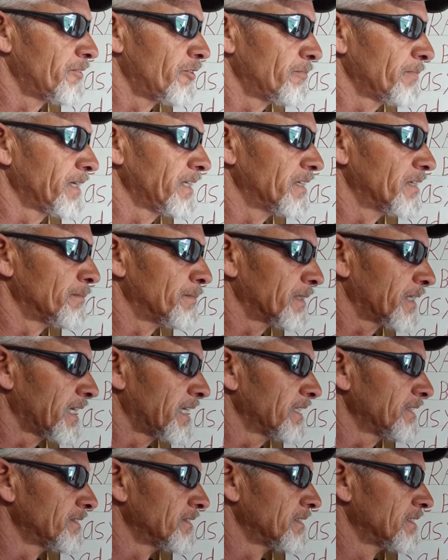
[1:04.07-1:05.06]
our meetup
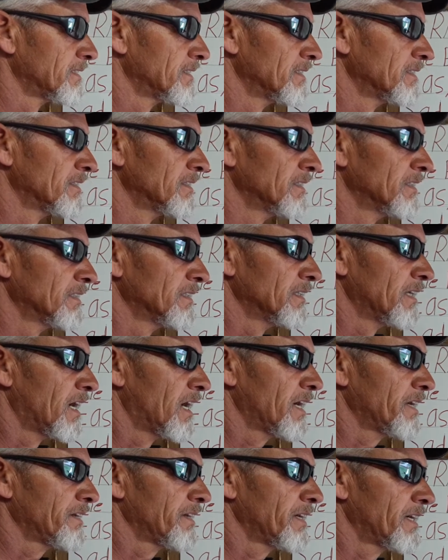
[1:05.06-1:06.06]
again,
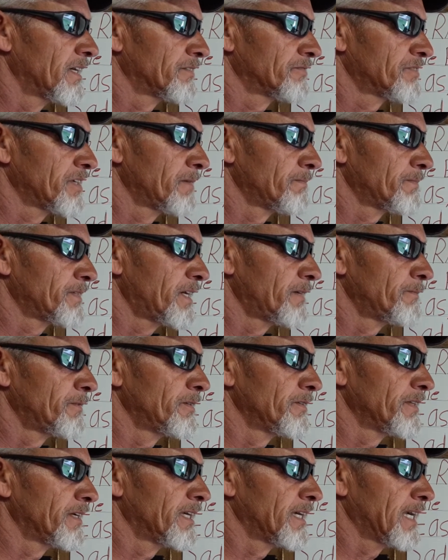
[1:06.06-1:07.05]
on uh,
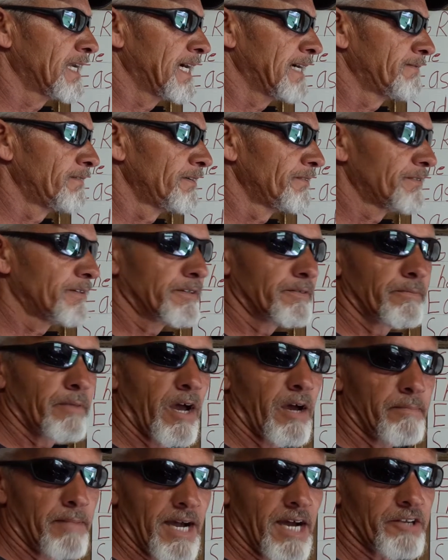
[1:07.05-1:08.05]
September the 11th,
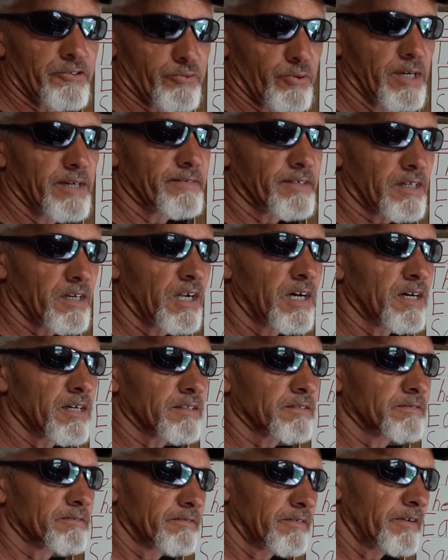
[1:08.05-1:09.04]
about 12
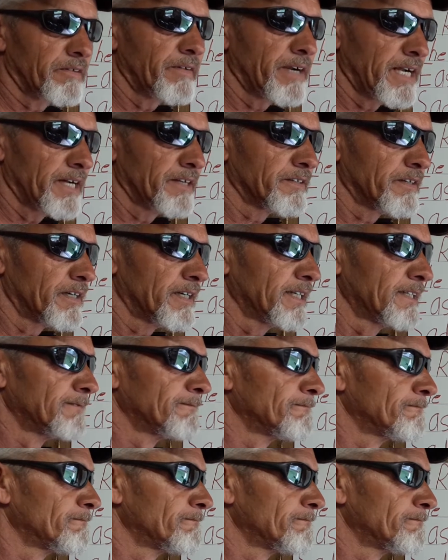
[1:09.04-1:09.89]
o'clock, around there.